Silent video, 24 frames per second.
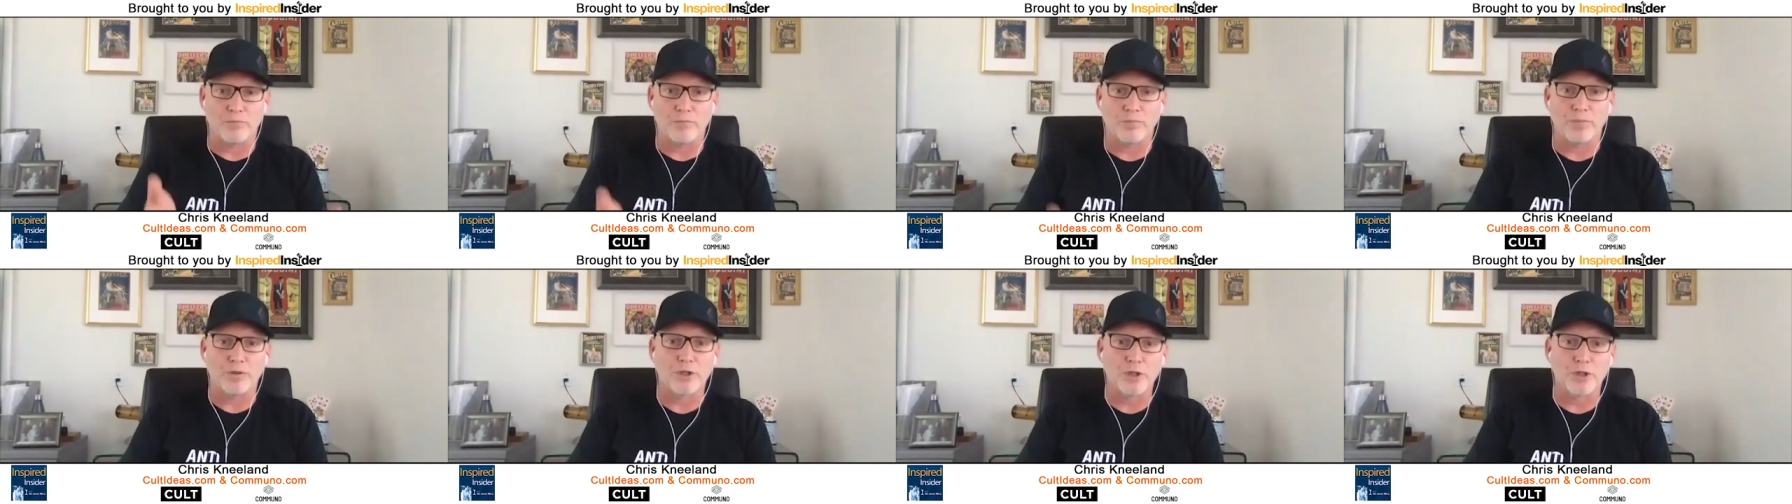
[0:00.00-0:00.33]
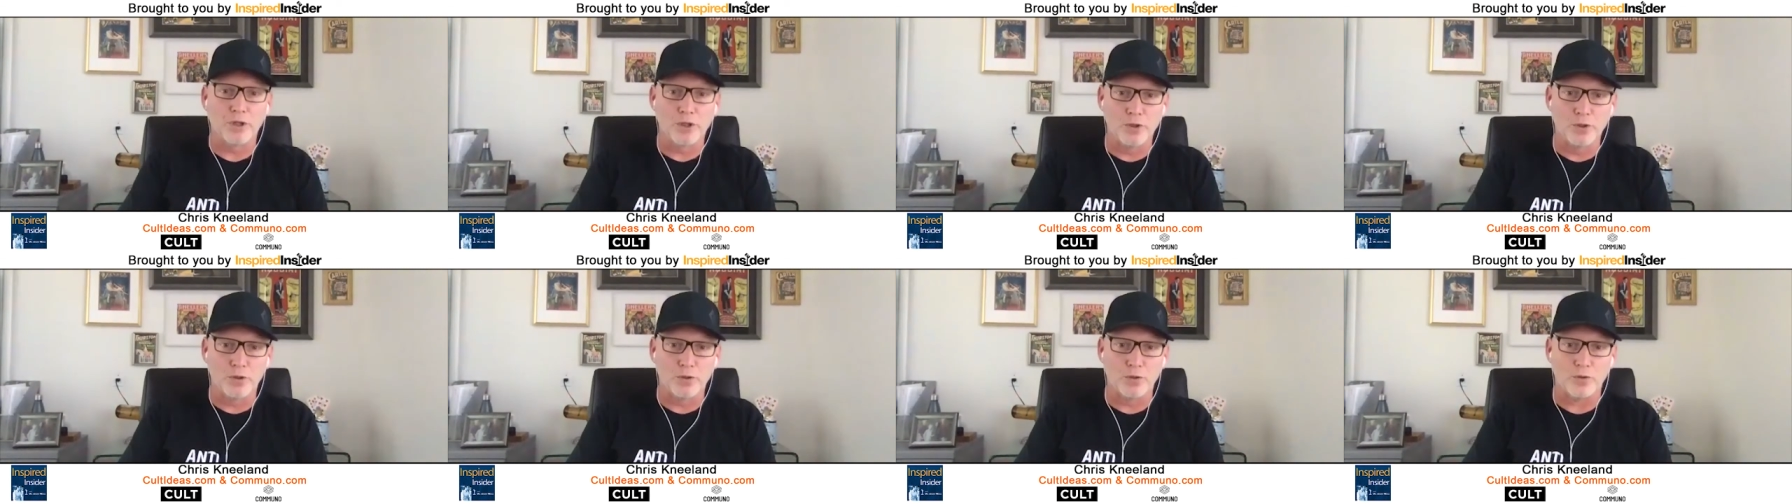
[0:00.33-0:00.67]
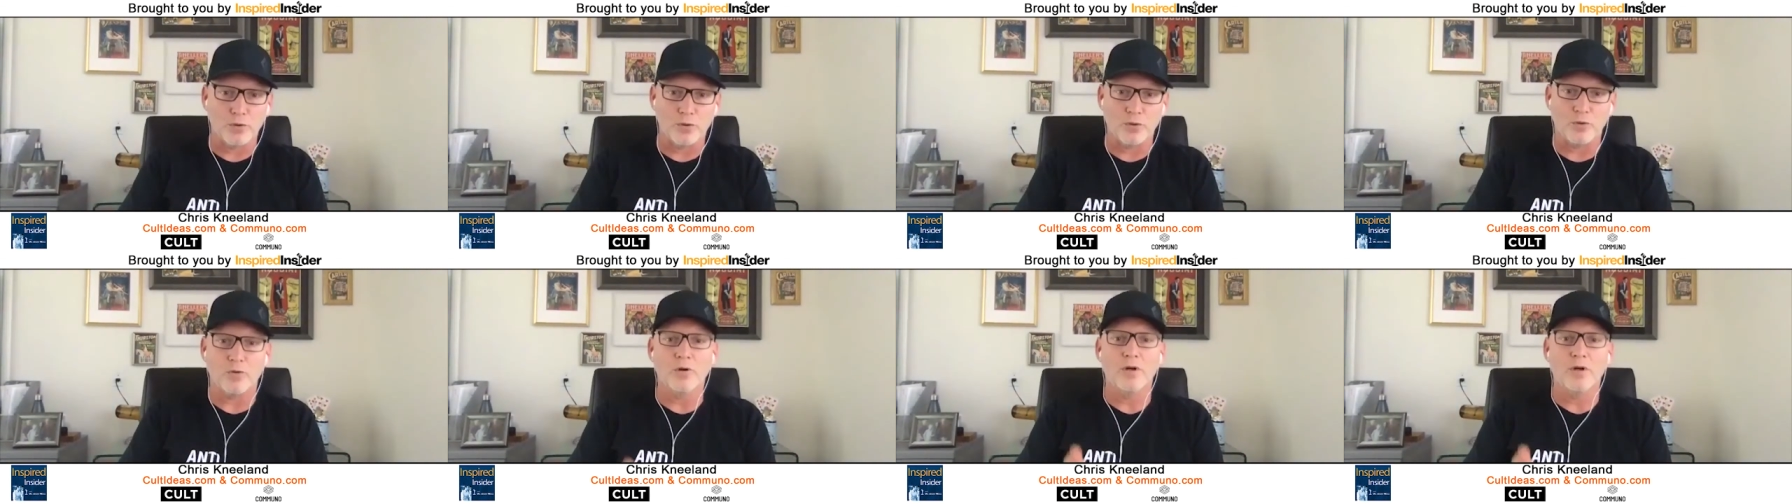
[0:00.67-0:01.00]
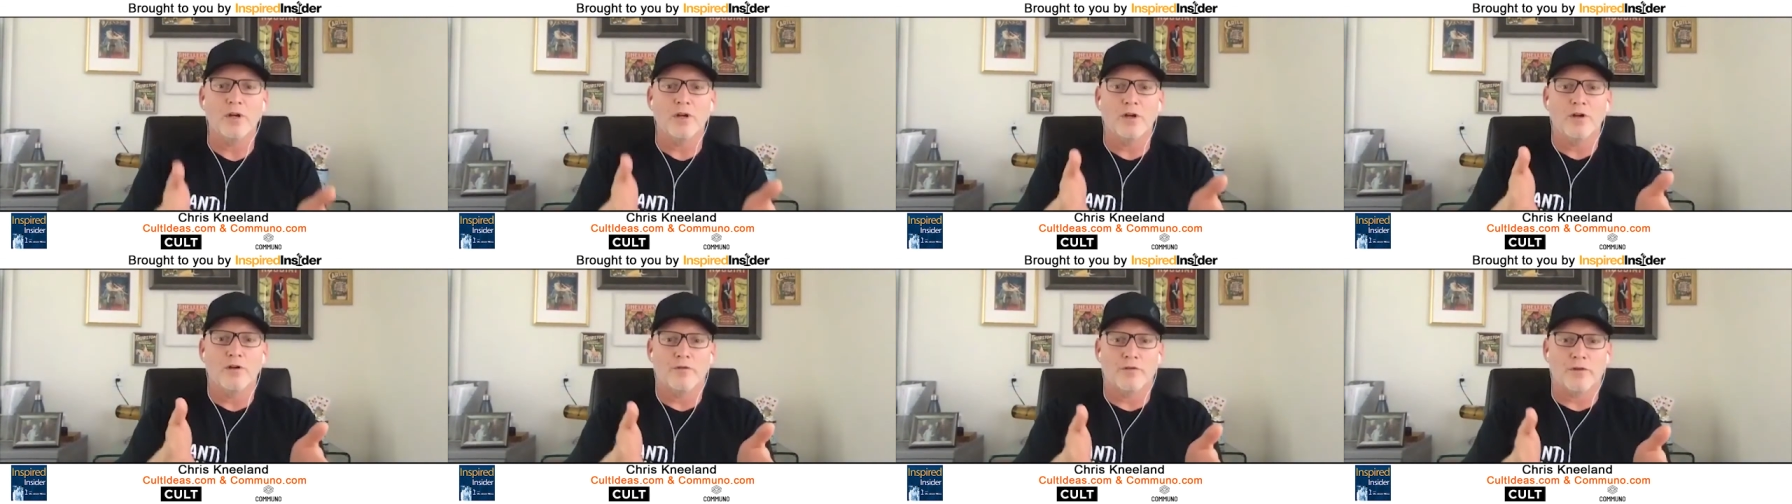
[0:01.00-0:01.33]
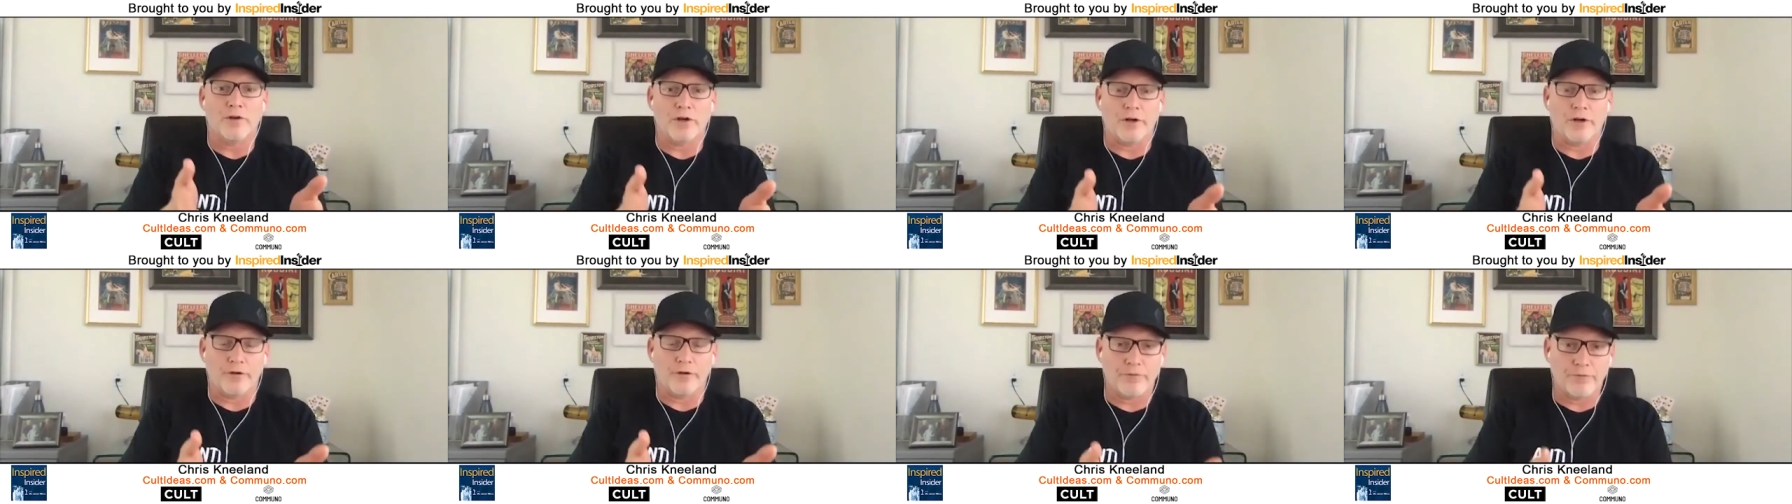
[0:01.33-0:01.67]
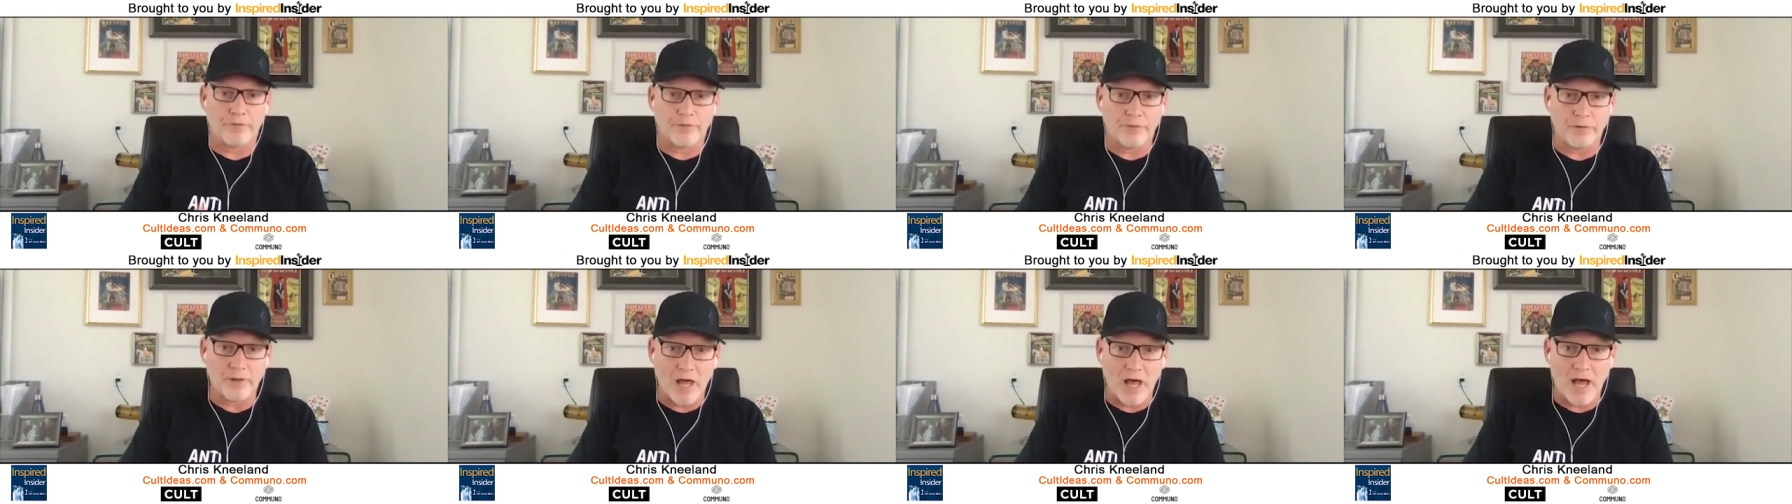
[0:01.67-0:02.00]
blue for your
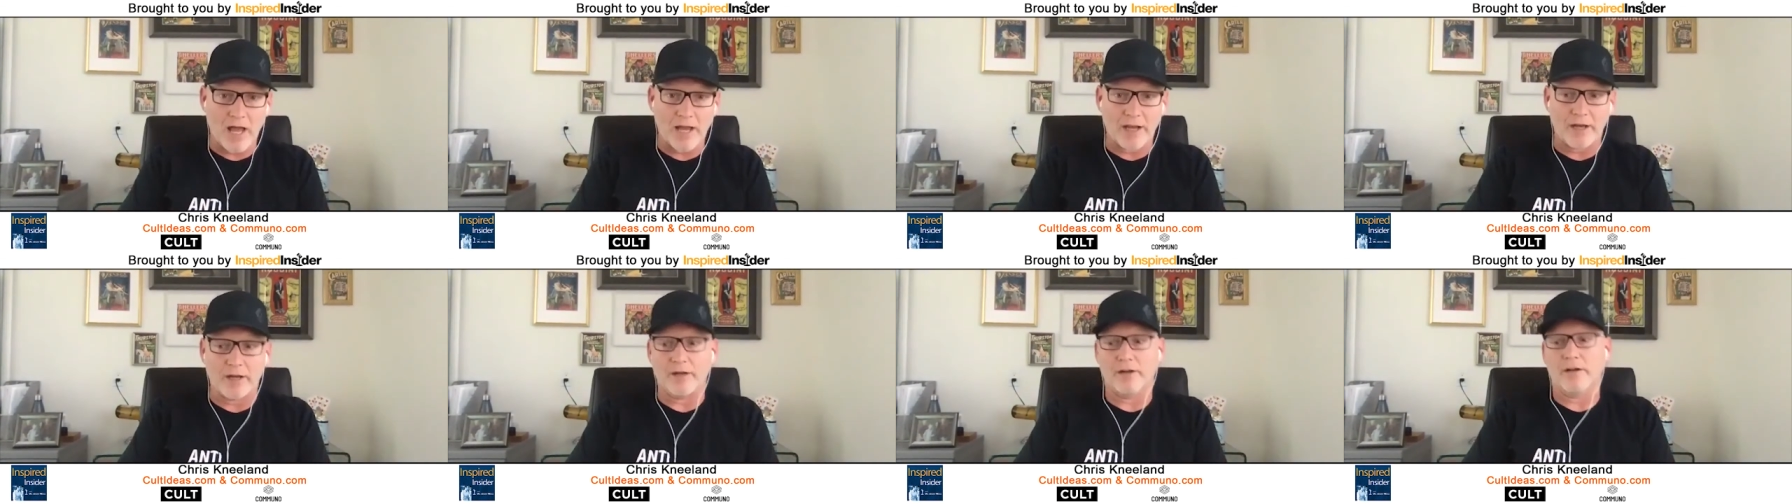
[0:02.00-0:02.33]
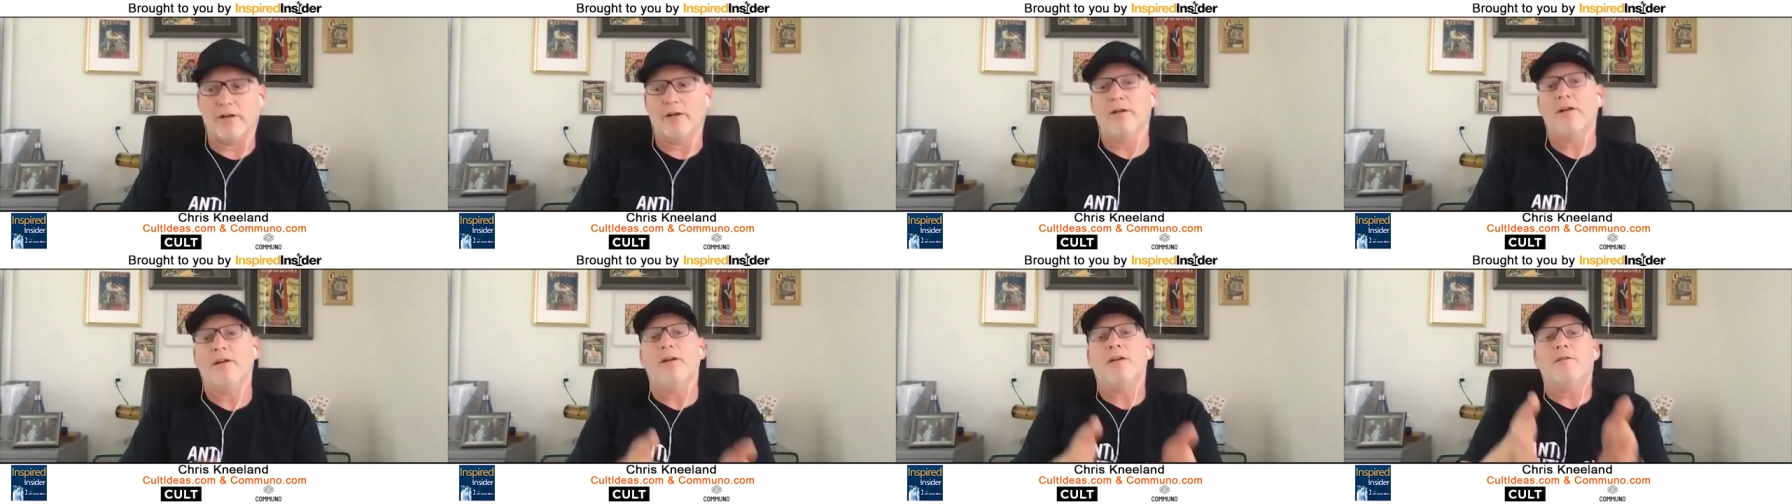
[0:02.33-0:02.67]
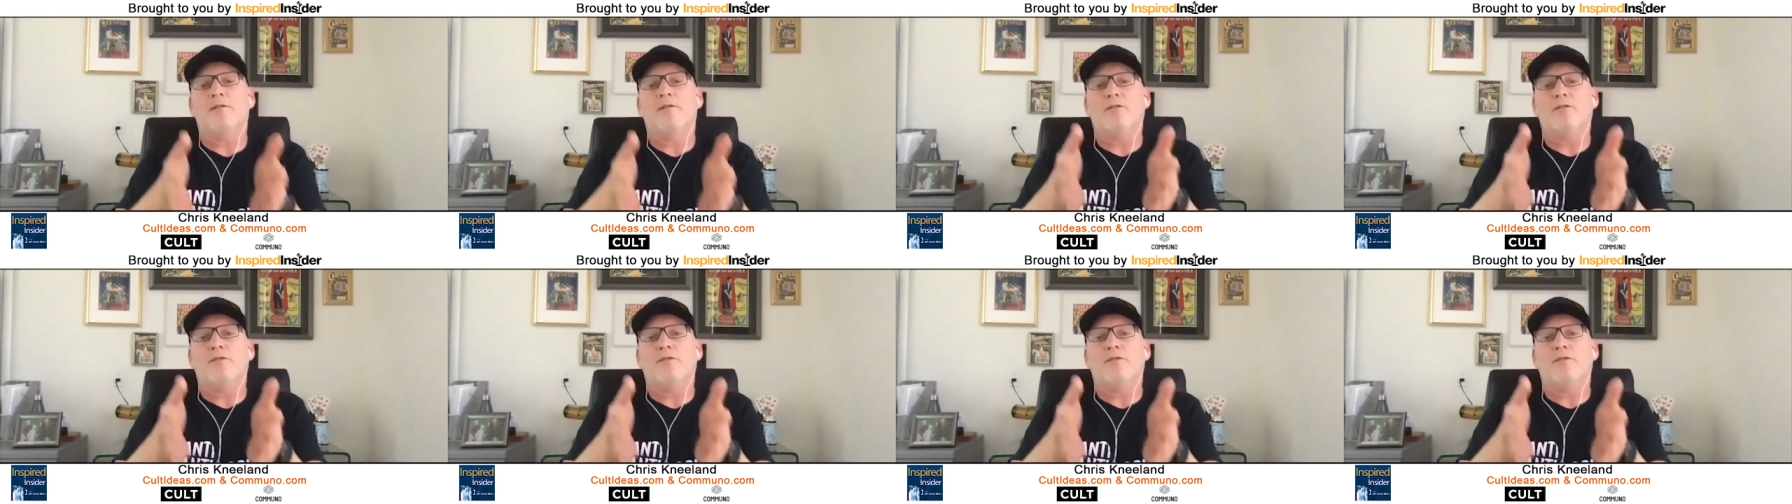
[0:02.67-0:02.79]
flyer,